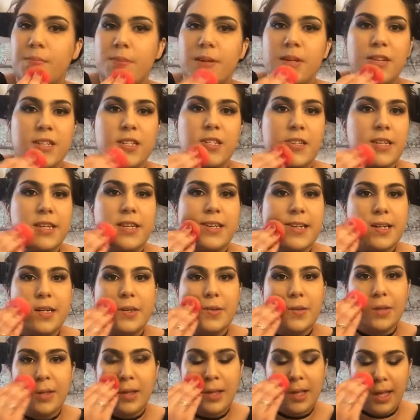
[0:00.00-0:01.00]
sponge.
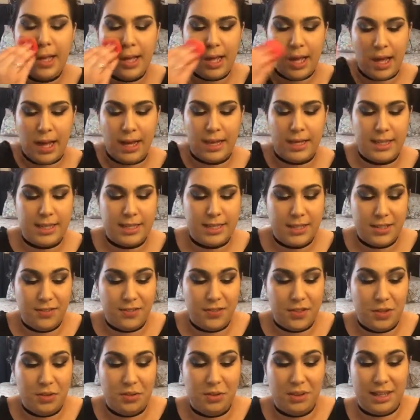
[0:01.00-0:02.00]
Now, I guess
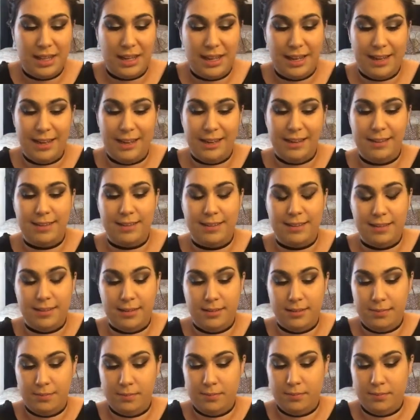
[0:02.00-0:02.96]
if you like